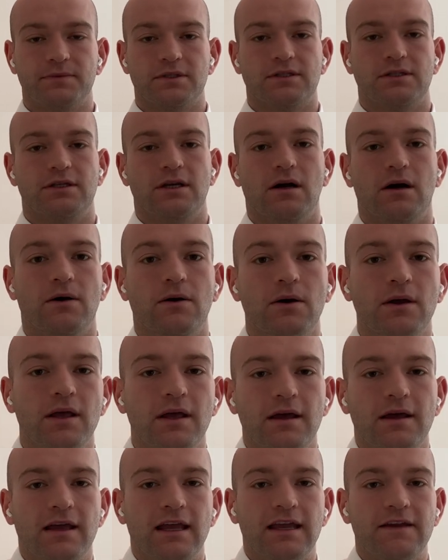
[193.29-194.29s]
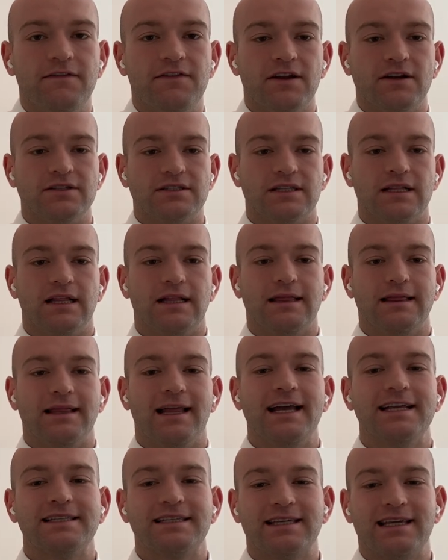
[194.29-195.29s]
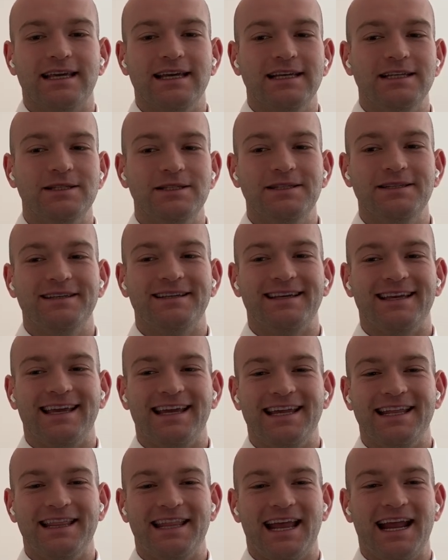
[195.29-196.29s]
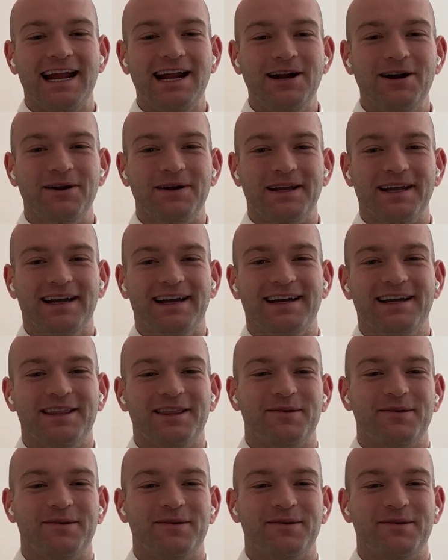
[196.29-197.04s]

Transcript: So if there's less kids in the area,